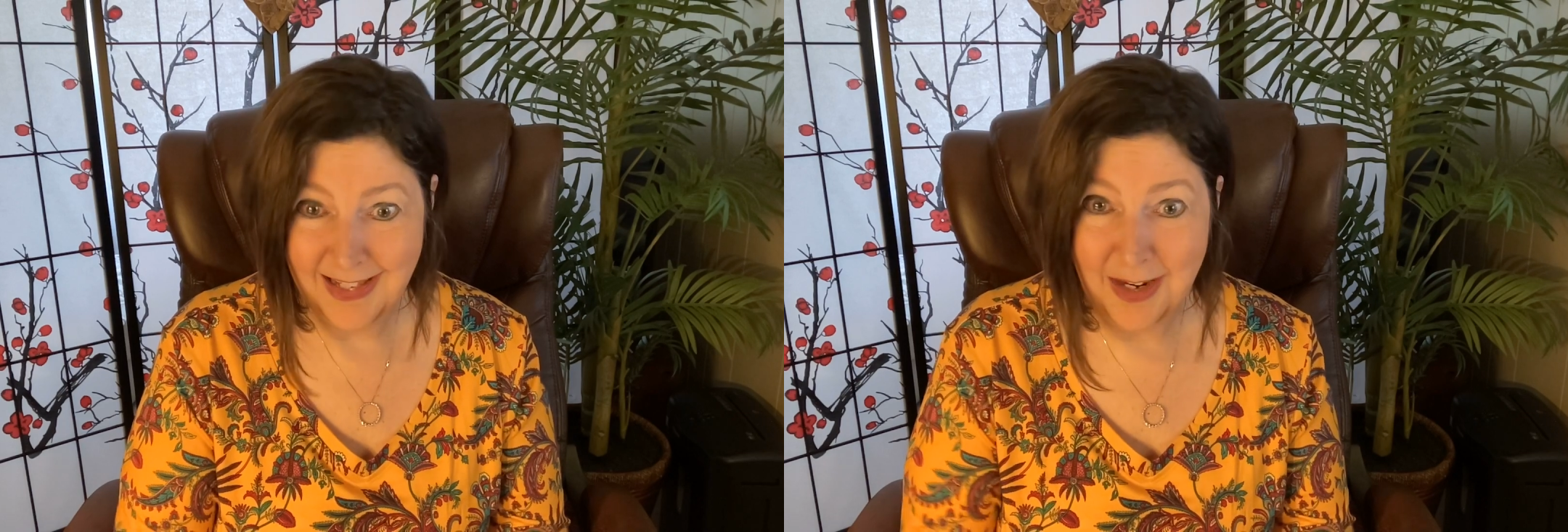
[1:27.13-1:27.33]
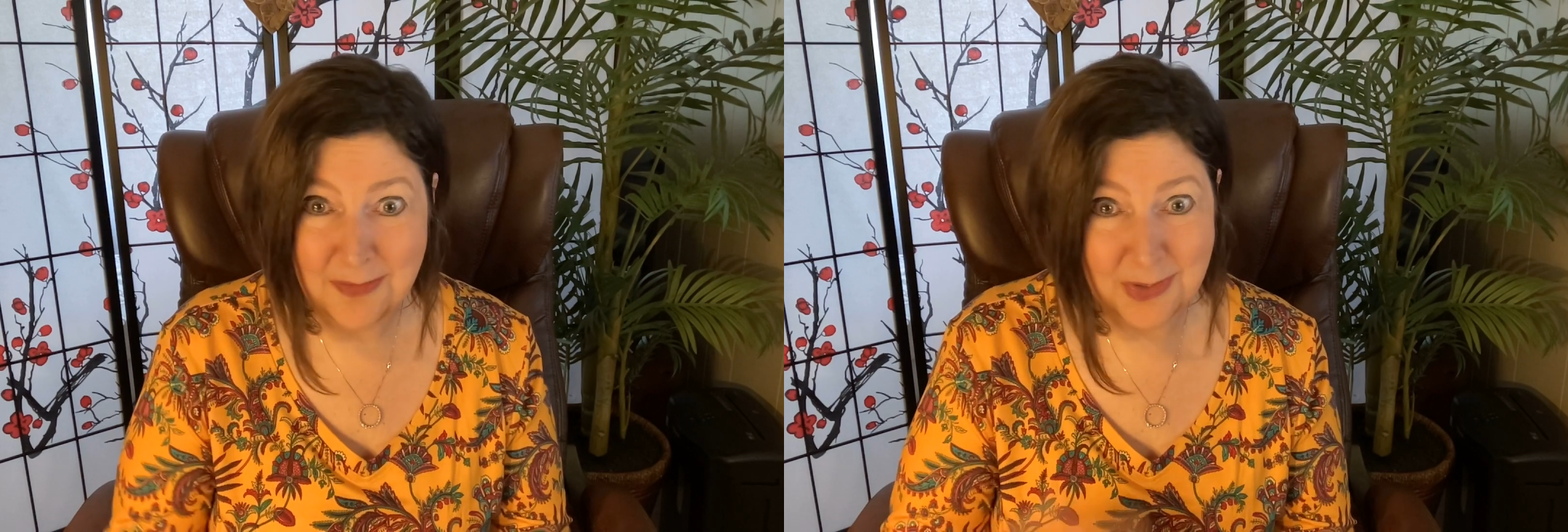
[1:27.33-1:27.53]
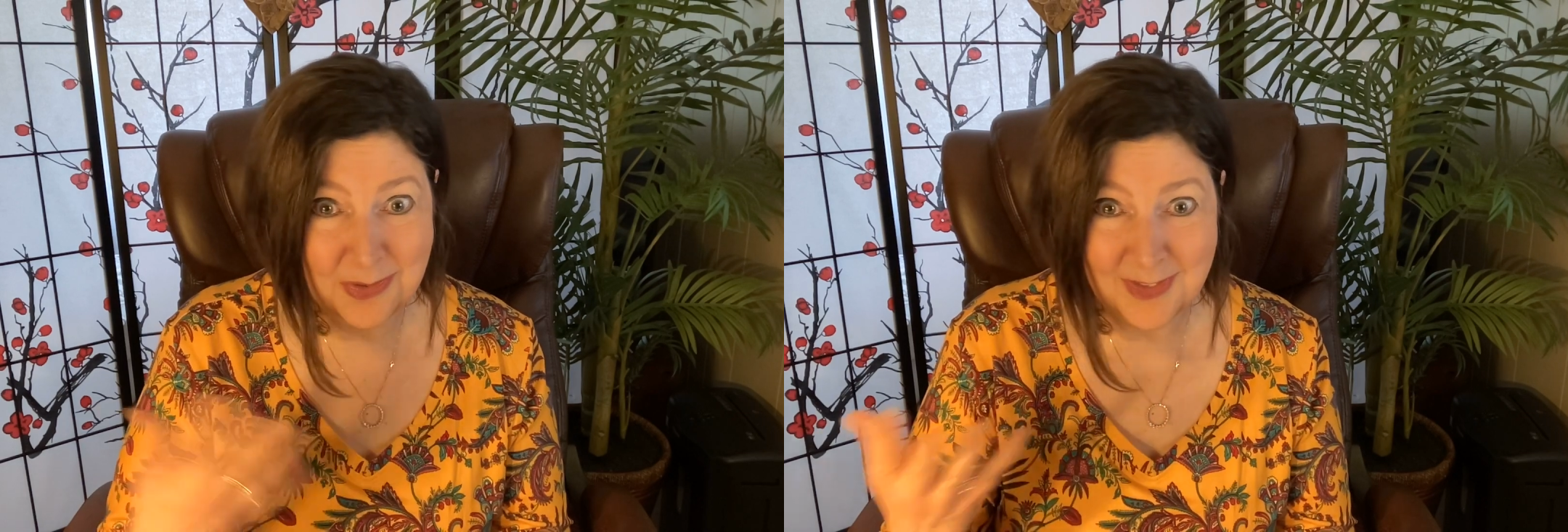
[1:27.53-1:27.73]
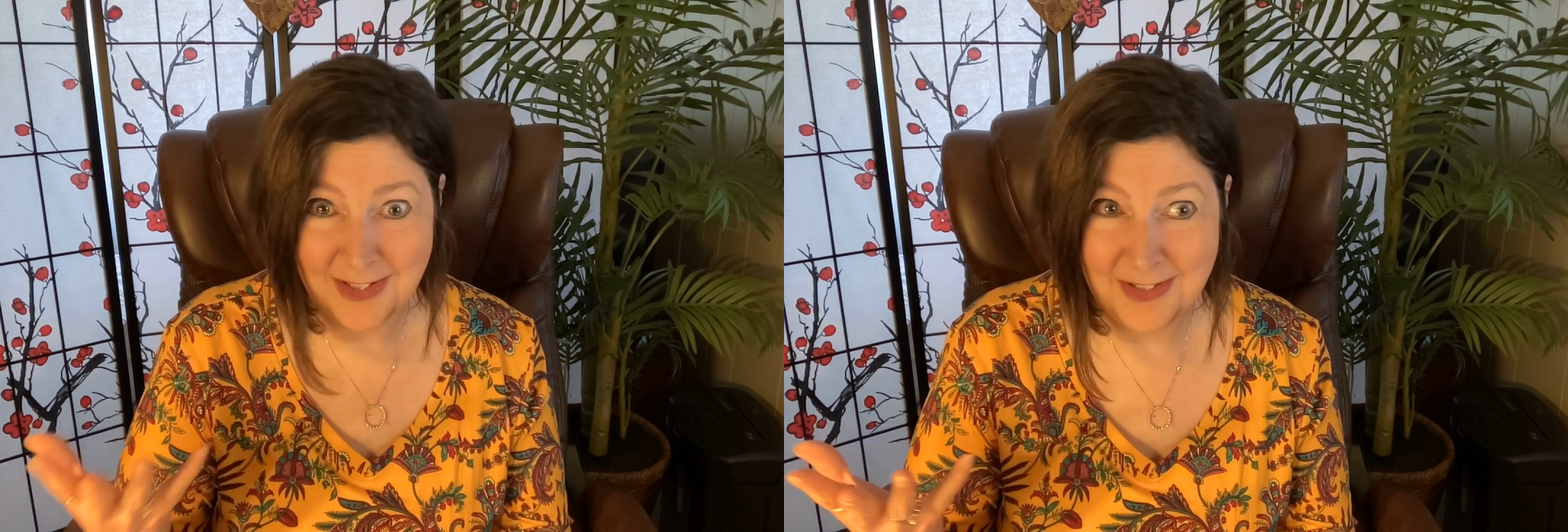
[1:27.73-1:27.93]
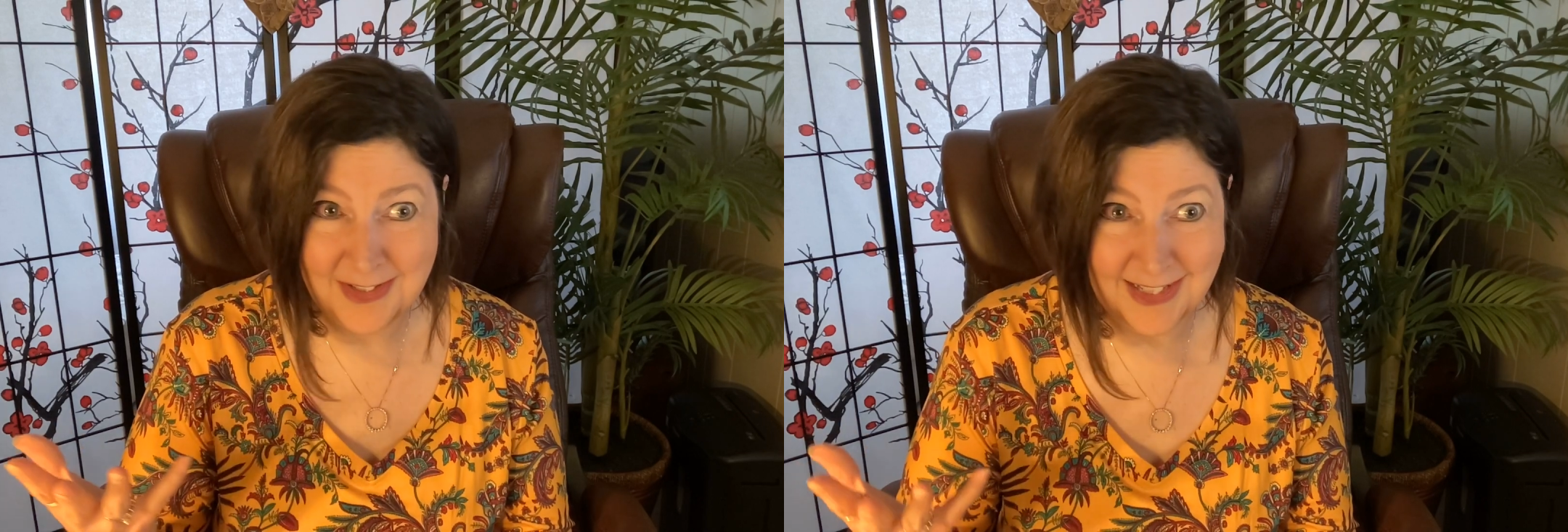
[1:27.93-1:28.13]
I'm so
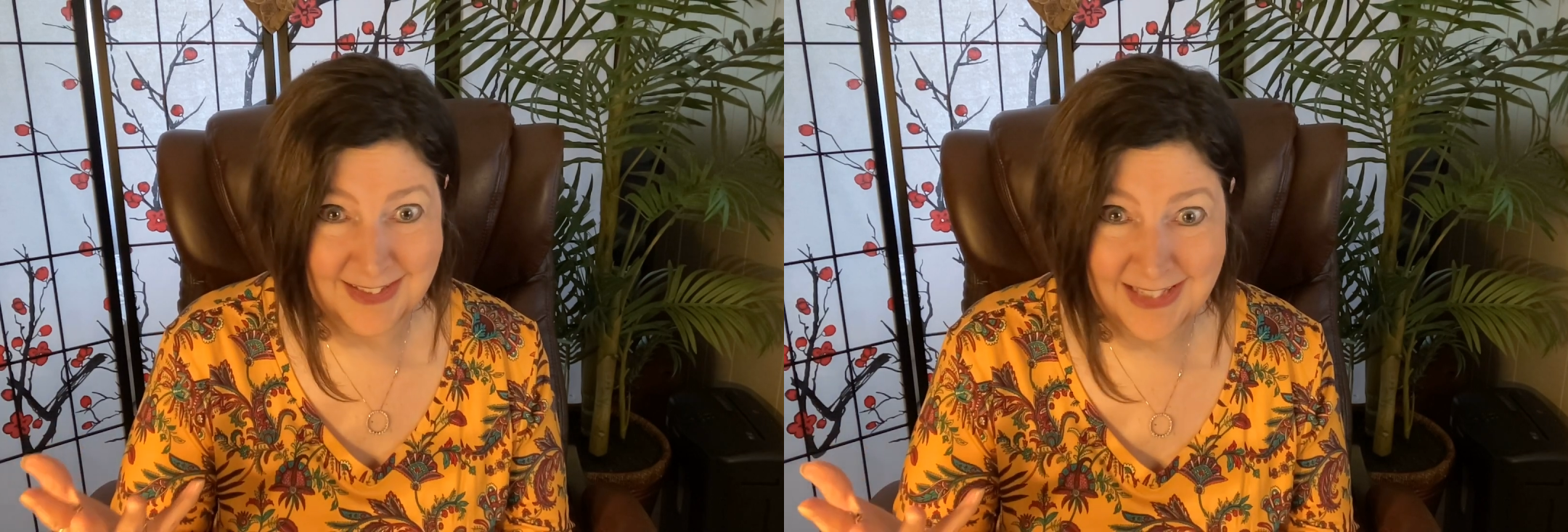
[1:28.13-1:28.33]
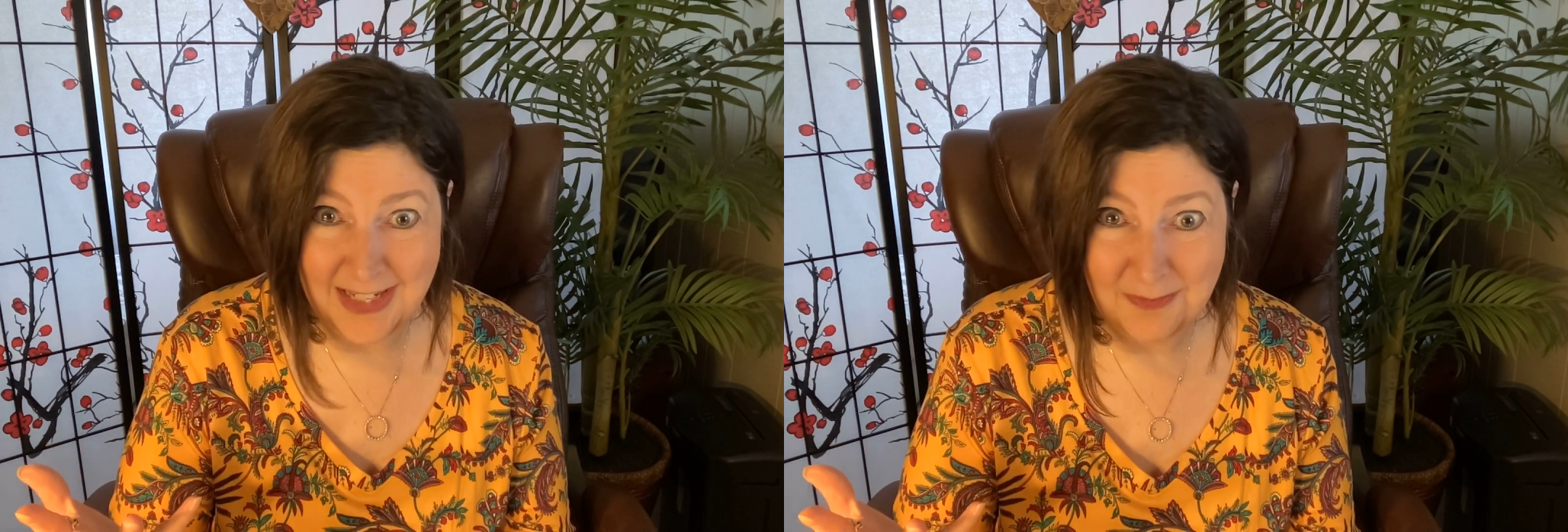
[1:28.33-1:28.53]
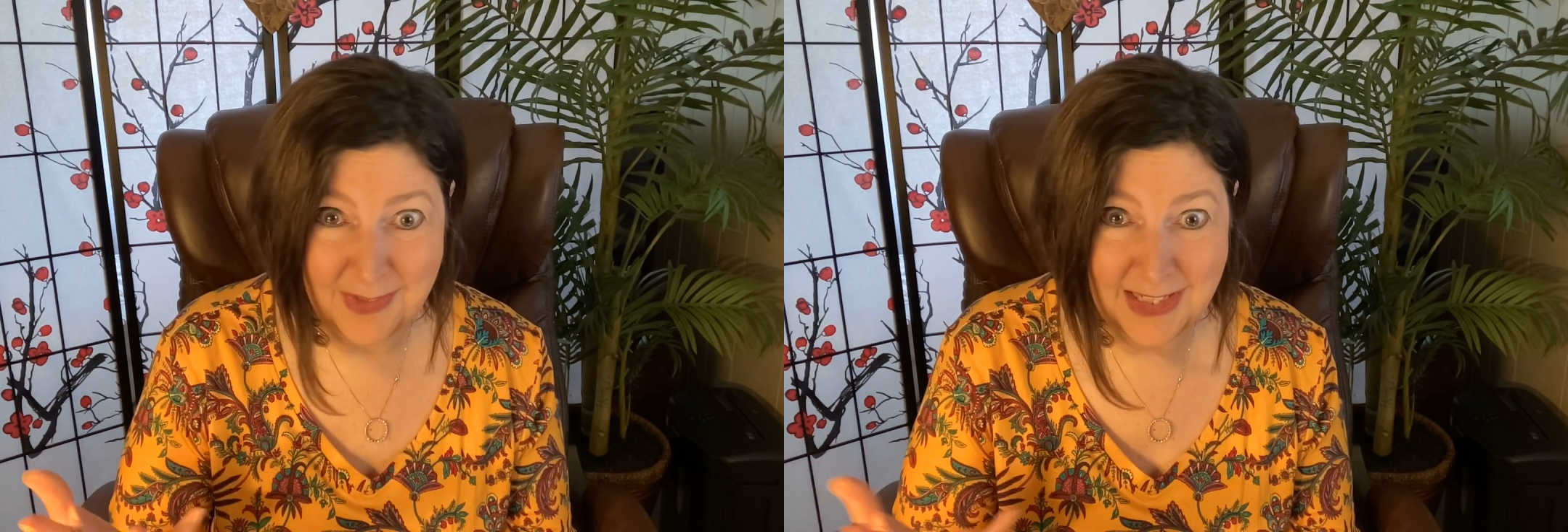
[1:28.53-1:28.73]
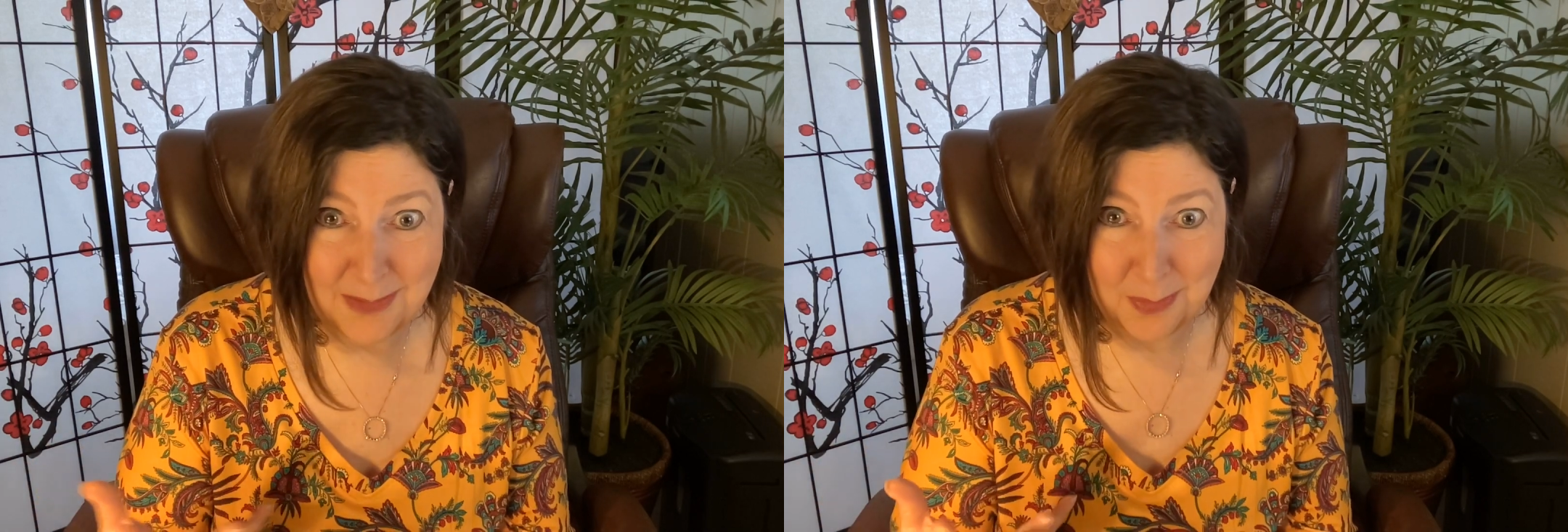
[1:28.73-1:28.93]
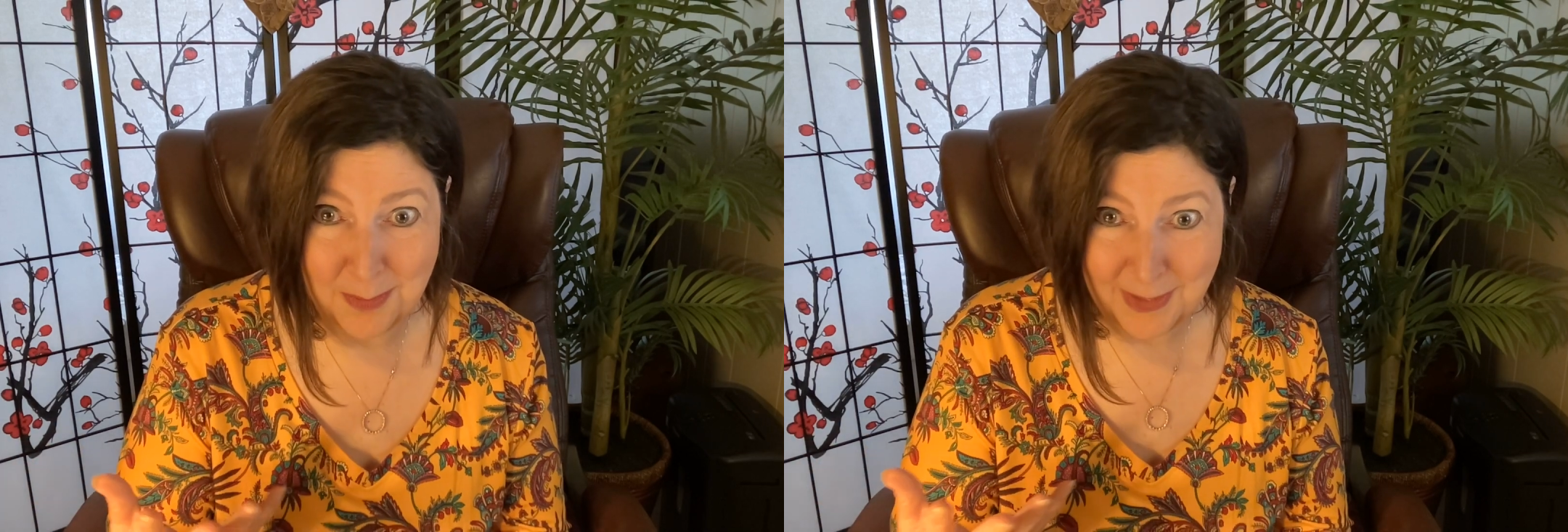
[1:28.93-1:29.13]
sorry, you guys. I can't
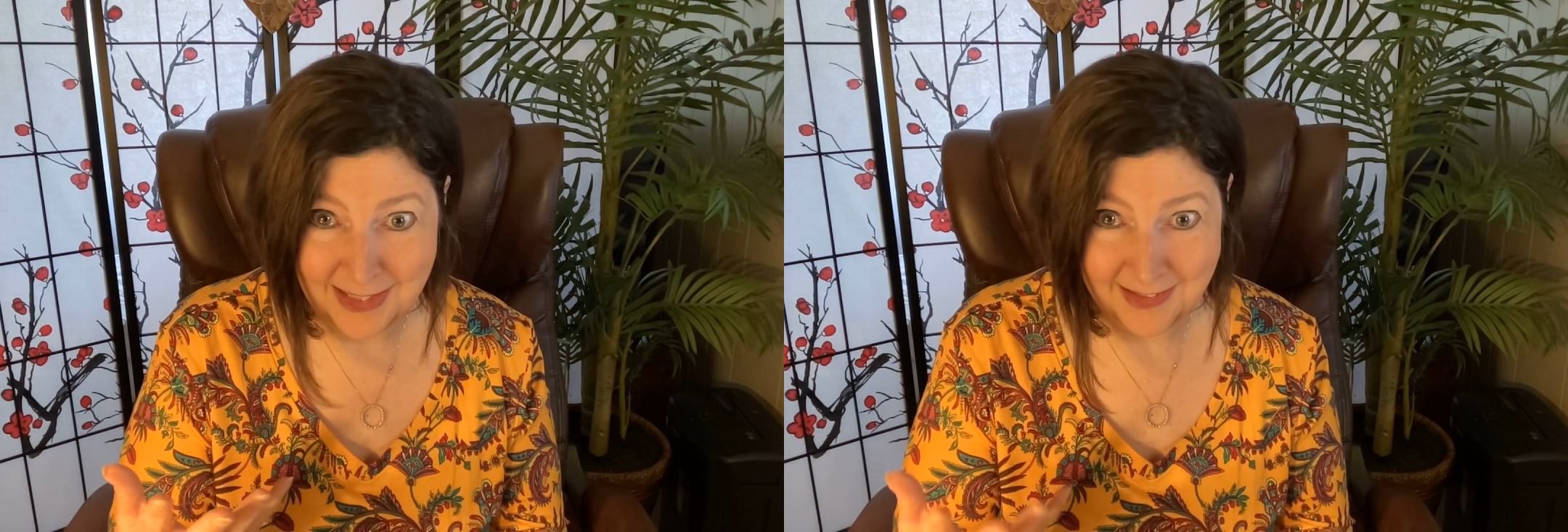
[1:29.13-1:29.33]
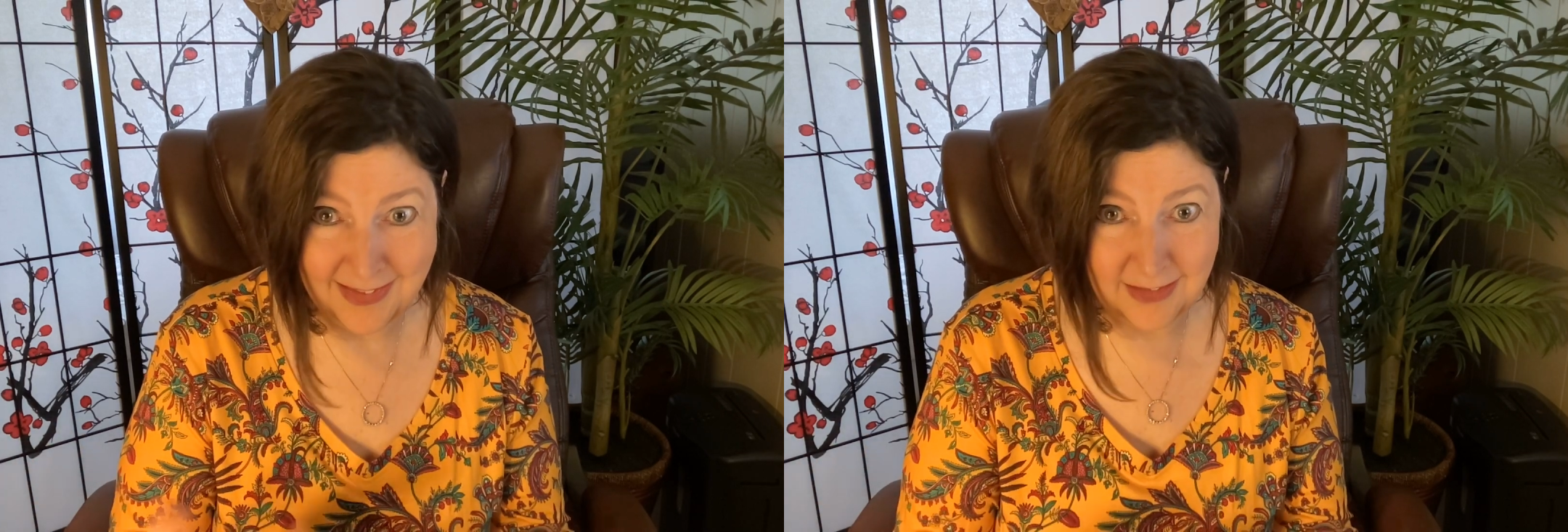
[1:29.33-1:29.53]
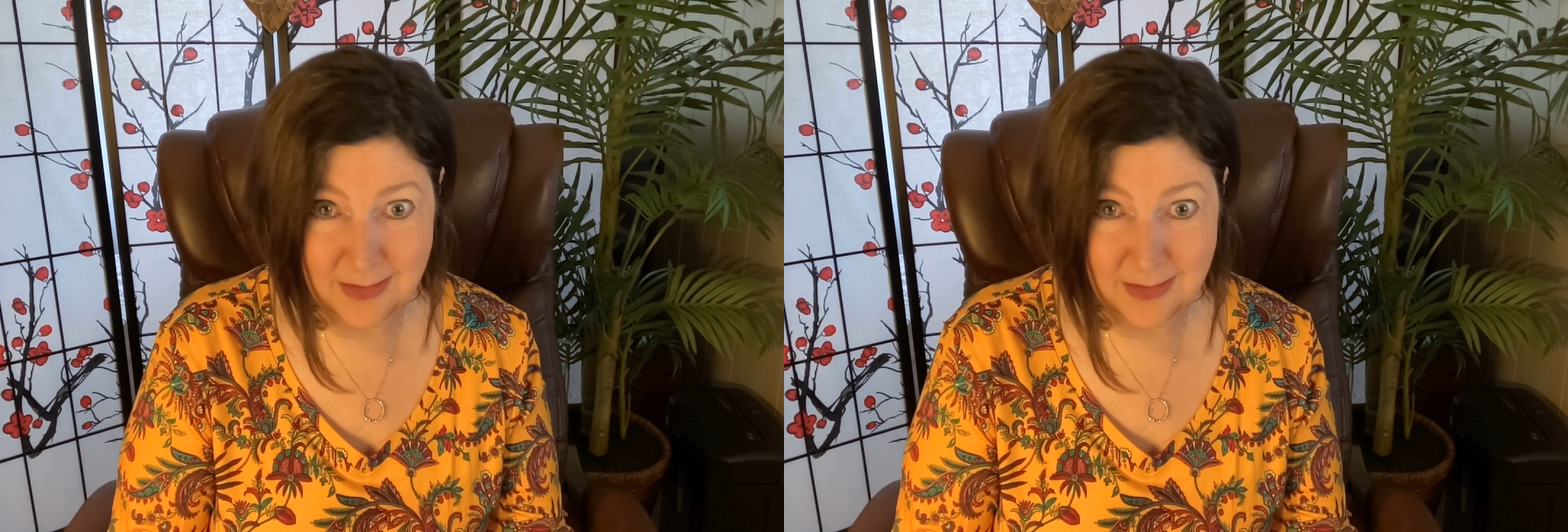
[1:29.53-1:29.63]
keep repeating things.